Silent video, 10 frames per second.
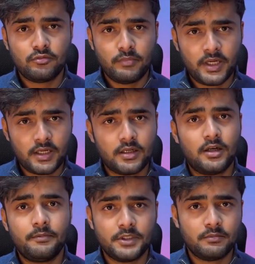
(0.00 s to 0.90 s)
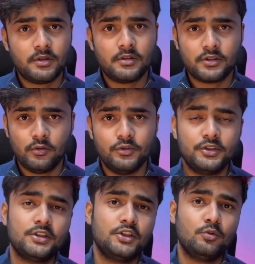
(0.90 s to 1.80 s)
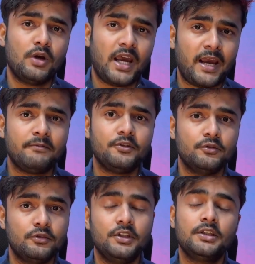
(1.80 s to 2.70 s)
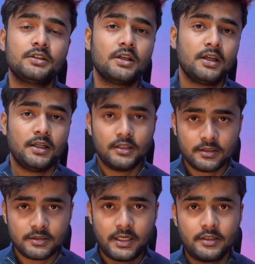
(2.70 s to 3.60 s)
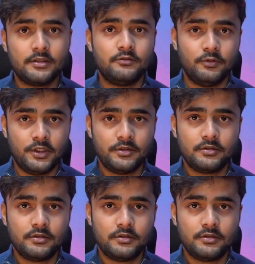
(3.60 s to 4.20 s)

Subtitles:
to make optimal solutions, you have to do things in a standard way.